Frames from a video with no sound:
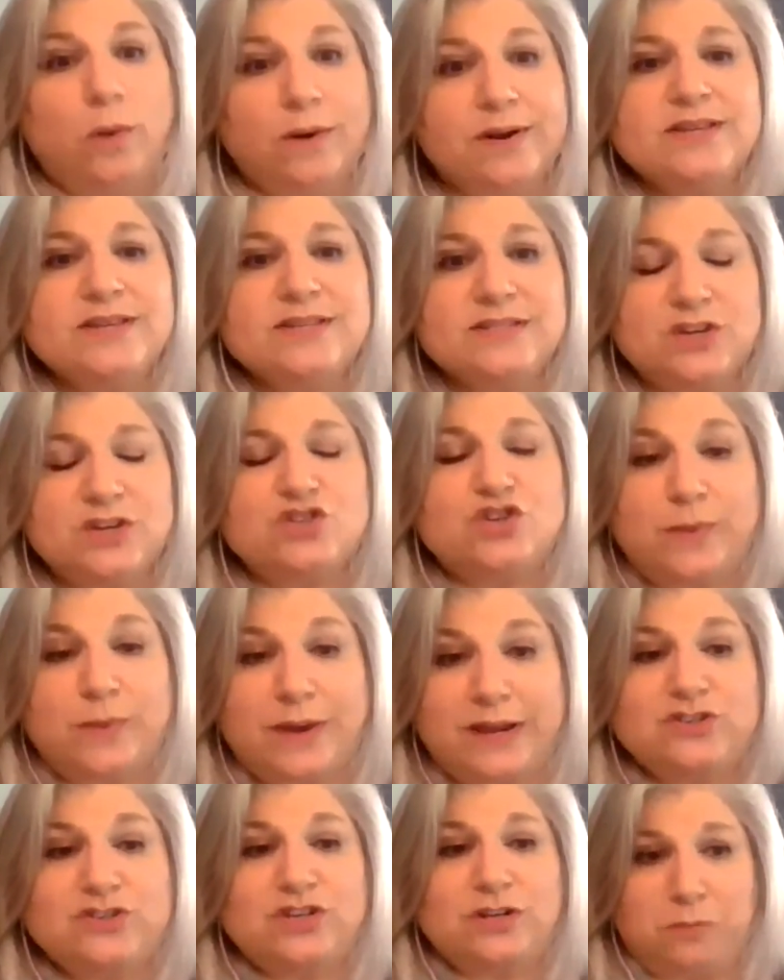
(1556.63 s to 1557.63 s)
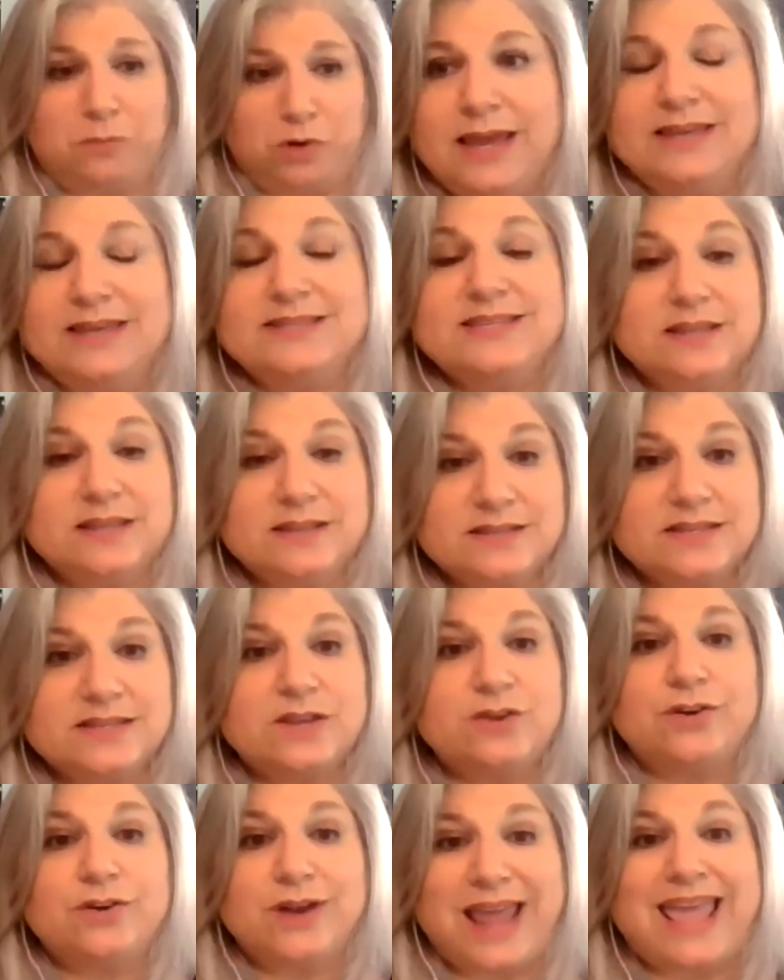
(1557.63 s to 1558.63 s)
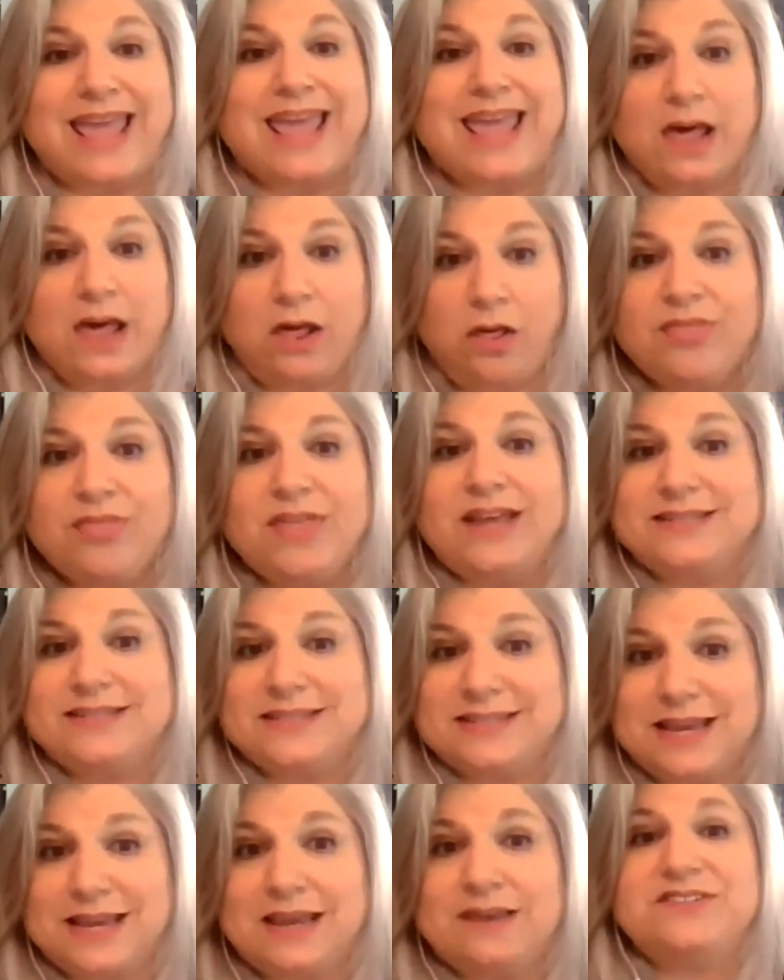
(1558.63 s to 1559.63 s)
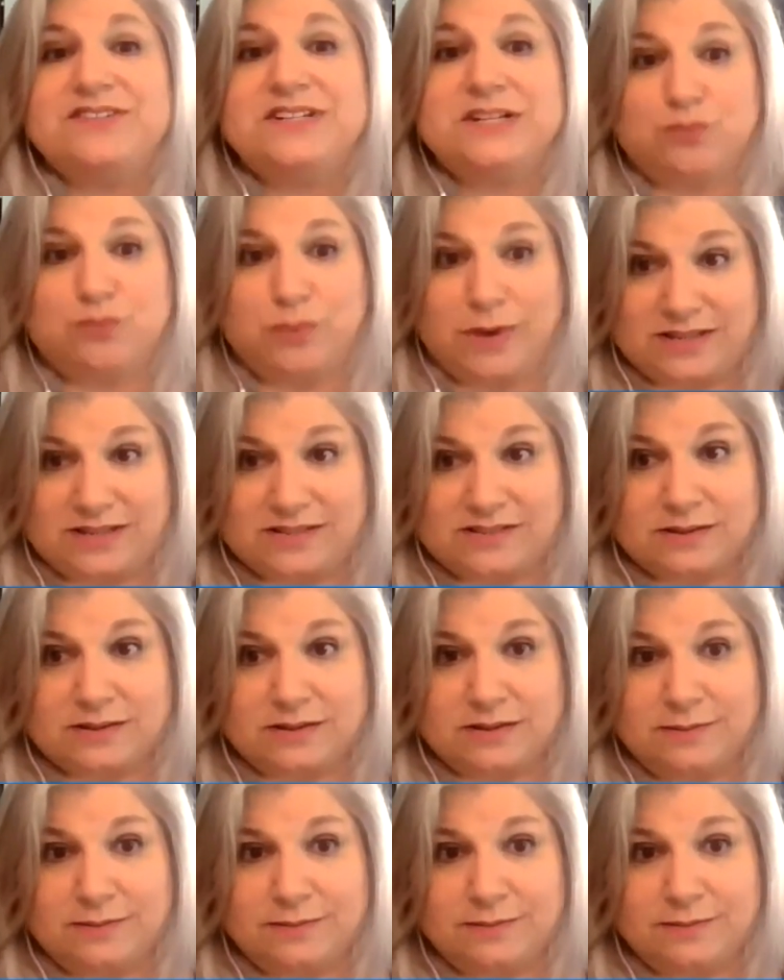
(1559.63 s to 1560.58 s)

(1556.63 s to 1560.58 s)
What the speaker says: hoarding situation is considered a health and safety risk.